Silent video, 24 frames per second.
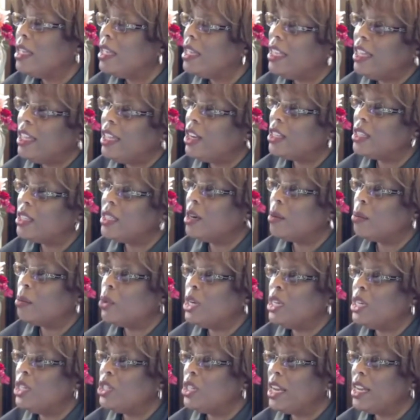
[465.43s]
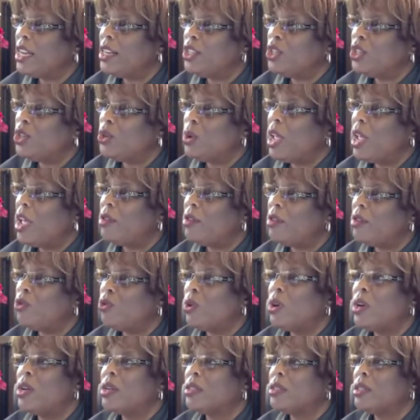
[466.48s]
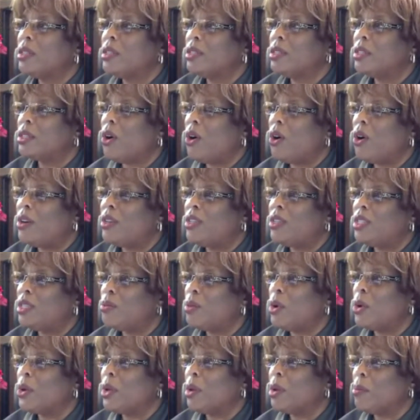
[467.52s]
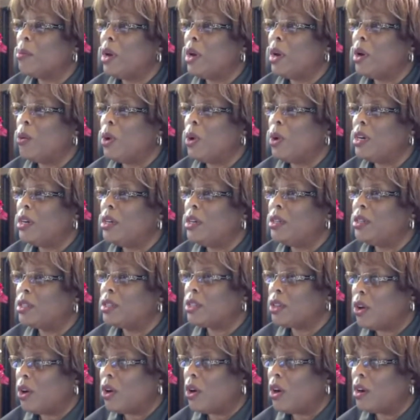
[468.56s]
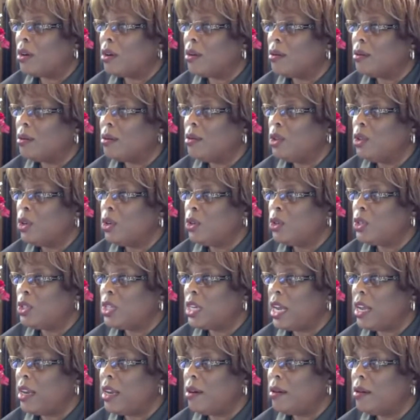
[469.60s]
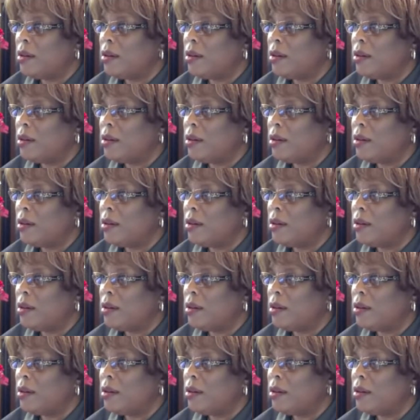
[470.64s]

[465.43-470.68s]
He doesn't appreciate you having drugs in his car and smoking marijuana in his car. You understand?